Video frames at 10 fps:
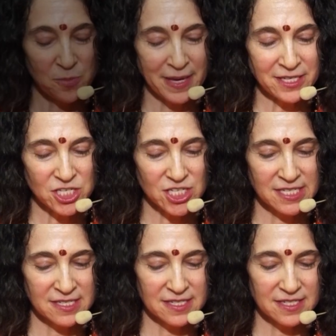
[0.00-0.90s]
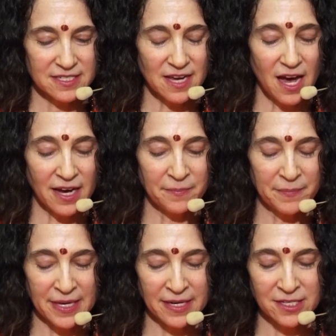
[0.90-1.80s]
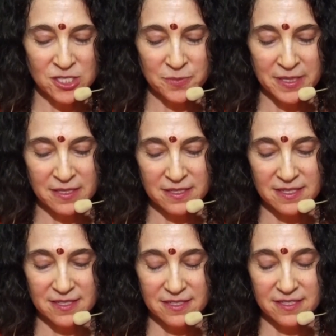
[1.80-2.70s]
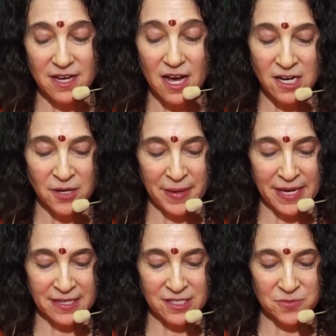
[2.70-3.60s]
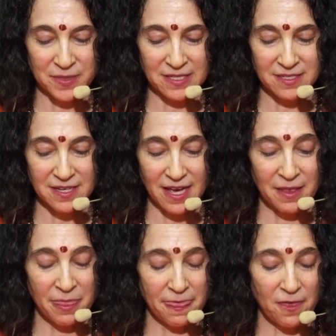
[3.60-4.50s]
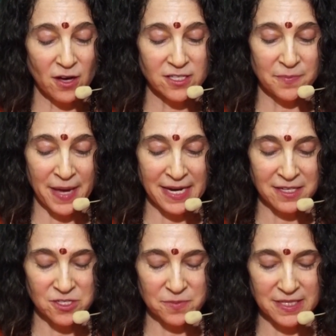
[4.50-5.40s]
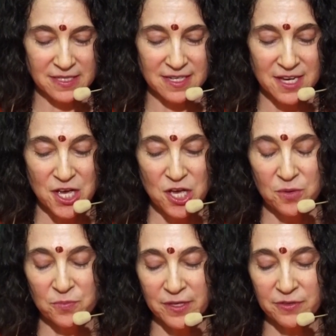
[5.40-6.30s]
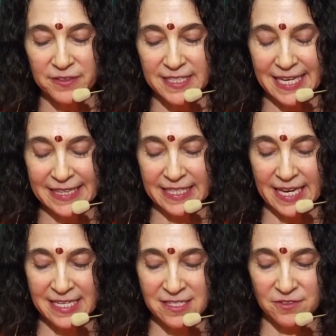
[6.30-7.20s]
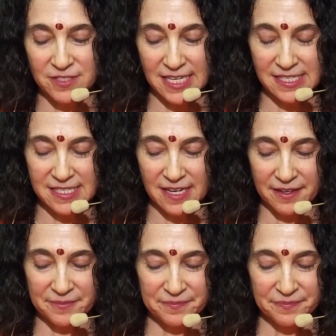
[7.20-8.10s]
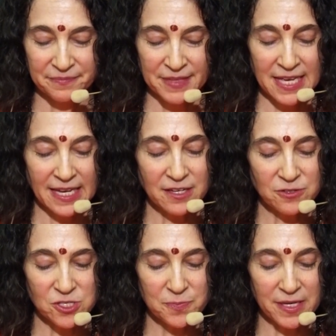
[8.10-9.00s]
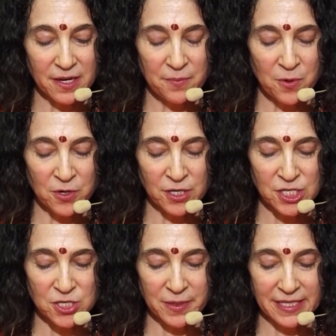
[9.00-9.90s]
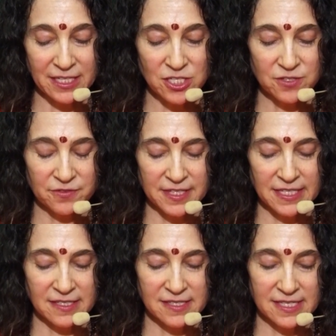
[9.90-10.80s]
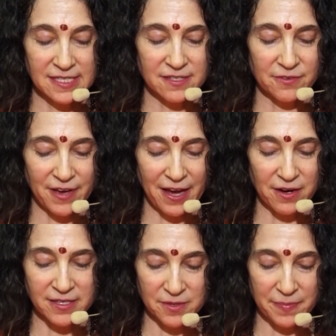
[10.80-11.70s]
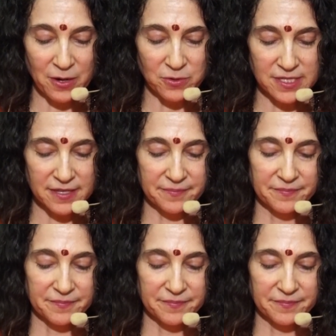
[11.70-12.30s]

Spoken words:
mentioned time management, tongue management, and thought management briefly at the end of satsang. Can you speak more to what each of these is about?